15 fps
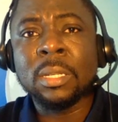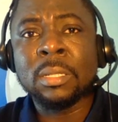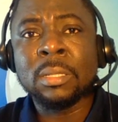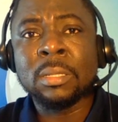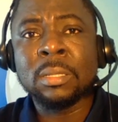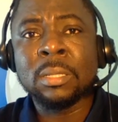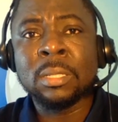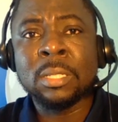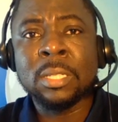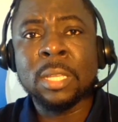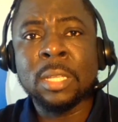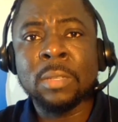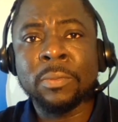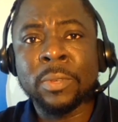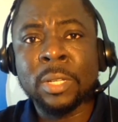in the
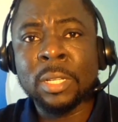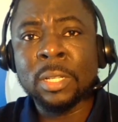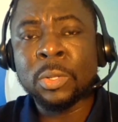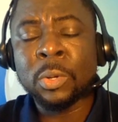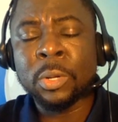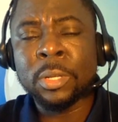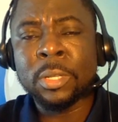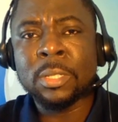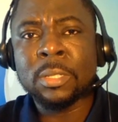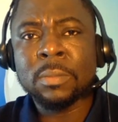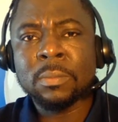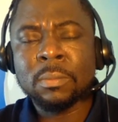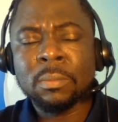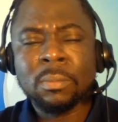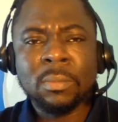state of Illinois,
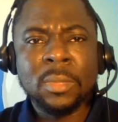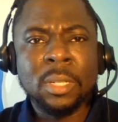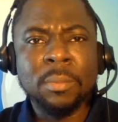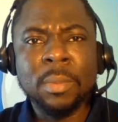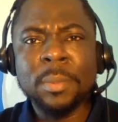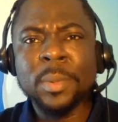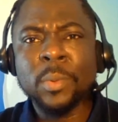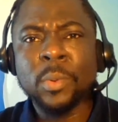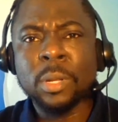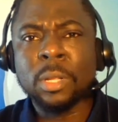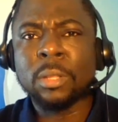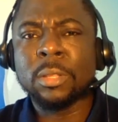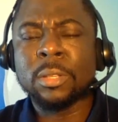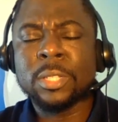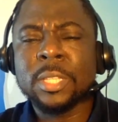maybe
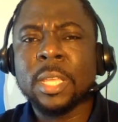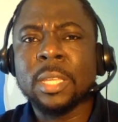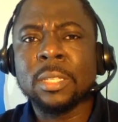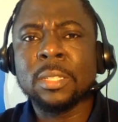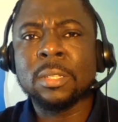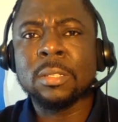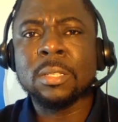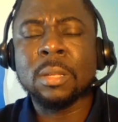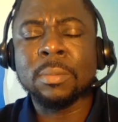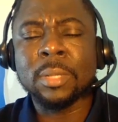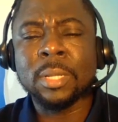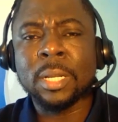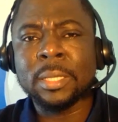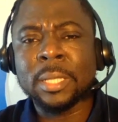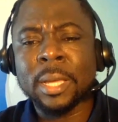one other state or
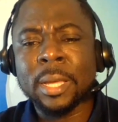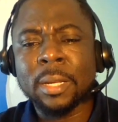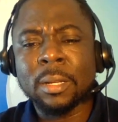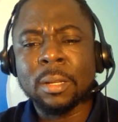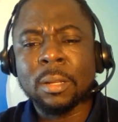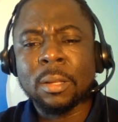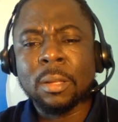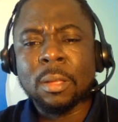something like that.